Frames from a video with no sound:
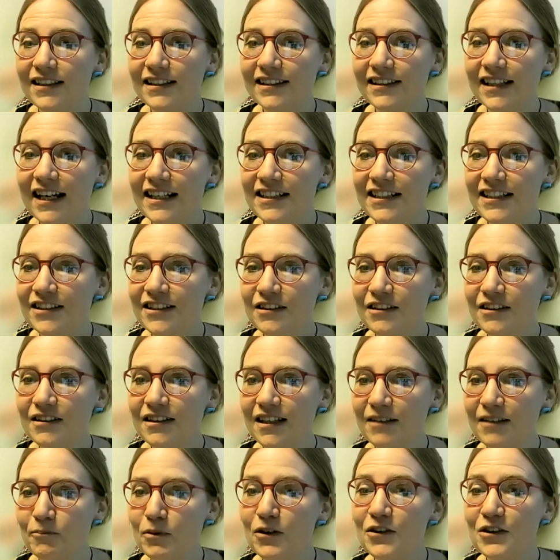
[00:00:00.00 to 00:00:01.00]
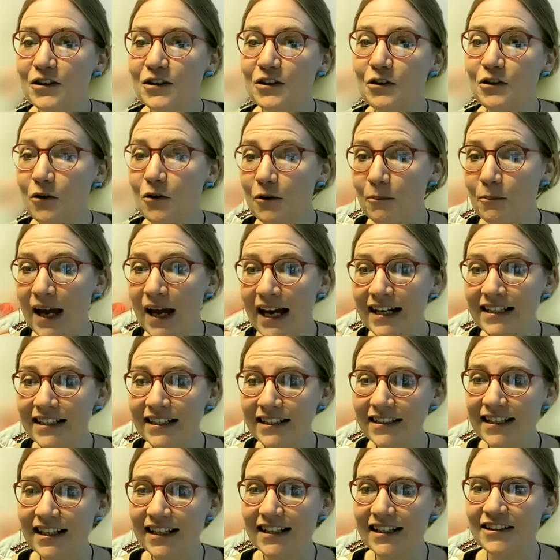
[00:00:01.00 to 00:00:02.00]
Less the person you
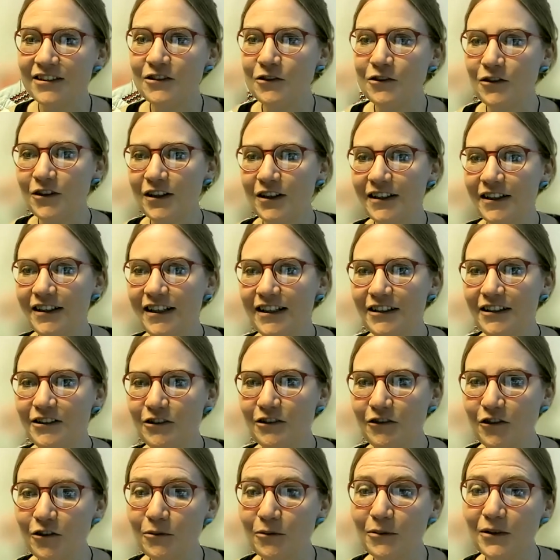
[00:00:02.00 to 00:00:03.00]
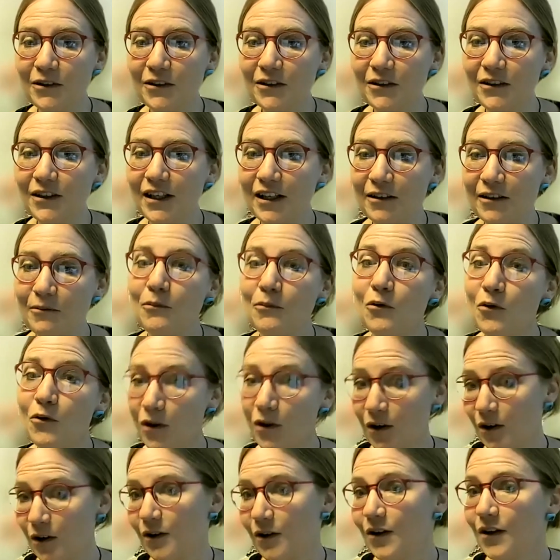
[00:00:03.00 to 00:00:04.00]
imagine as an organized criminal, and
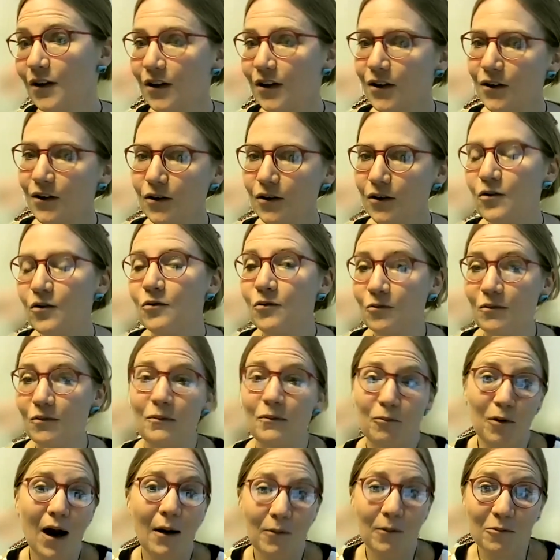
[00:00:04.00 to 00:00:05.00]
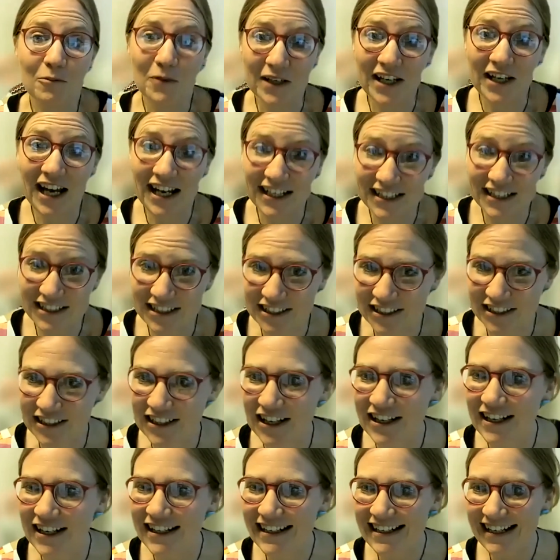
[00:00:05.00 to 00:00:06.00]
more who probably actually
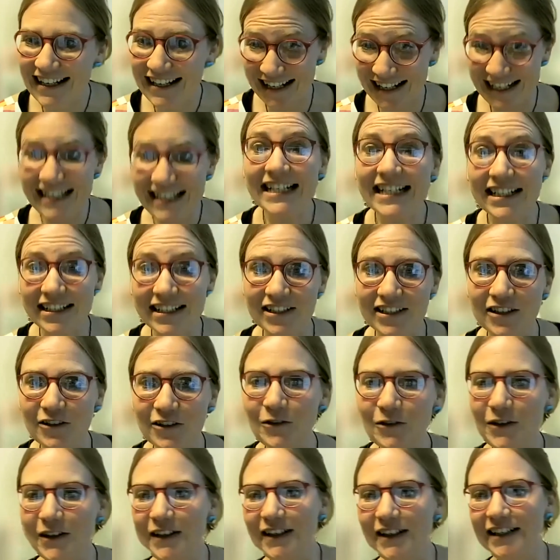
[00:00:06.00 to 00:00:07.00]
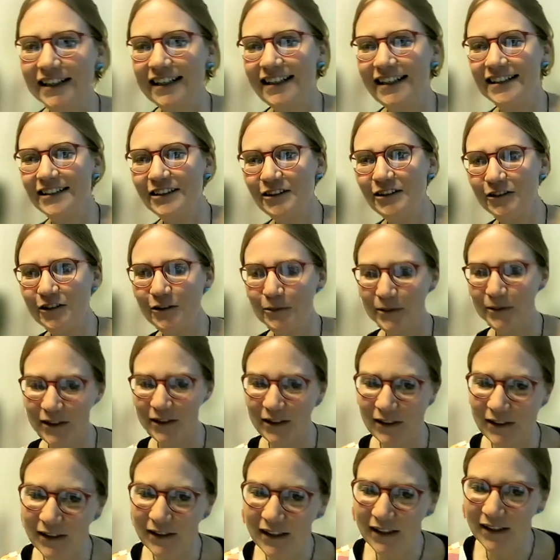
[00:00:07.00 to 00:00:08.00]
is an organized
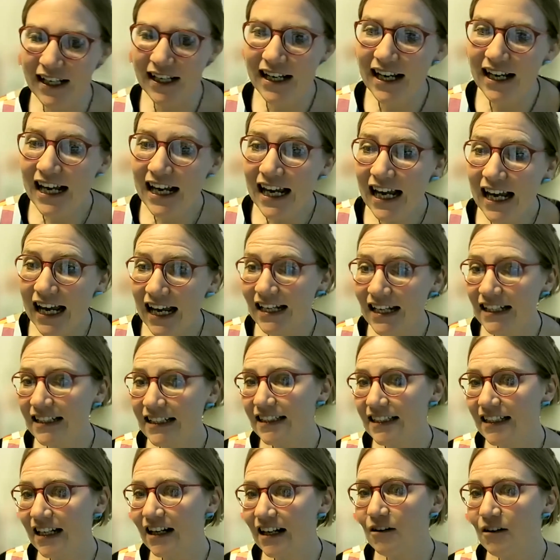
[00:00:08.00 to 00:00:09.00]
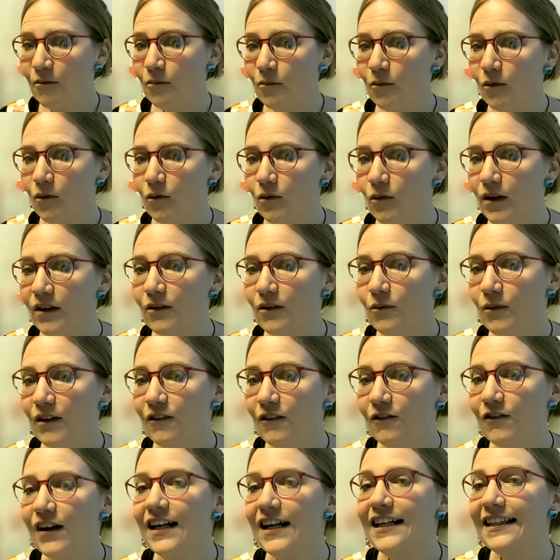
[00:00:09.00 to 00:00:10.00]
criminal. And we
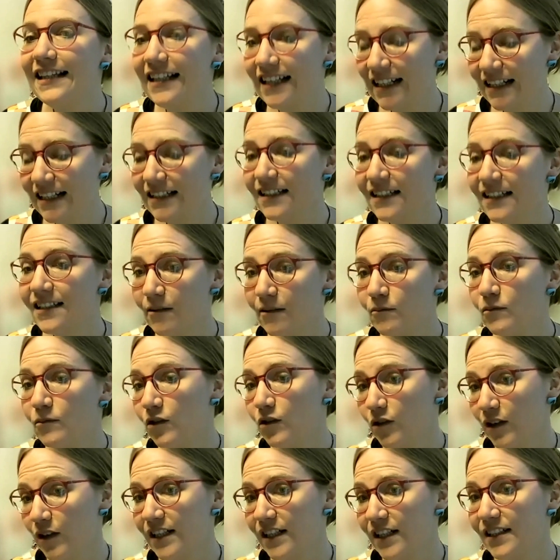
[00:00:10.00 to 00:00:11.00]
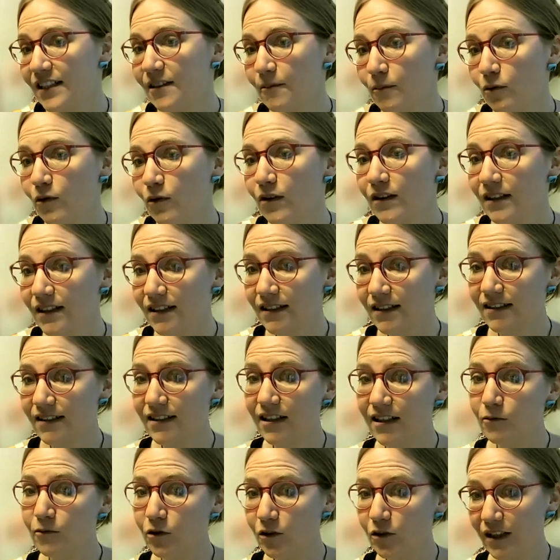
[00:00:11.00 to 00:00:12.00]
find that in some transit ports and in
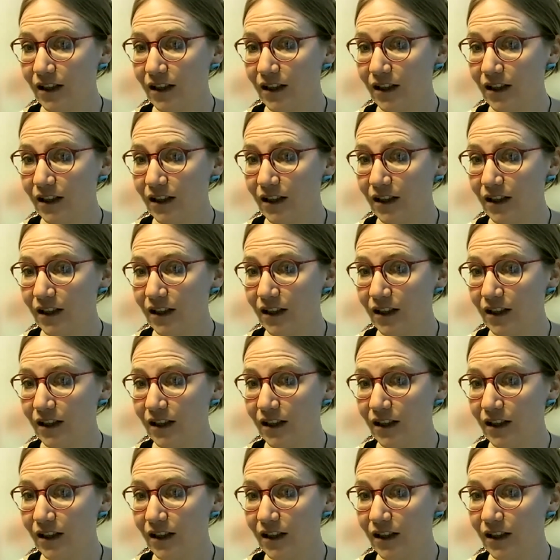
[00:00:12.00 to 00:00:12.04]
some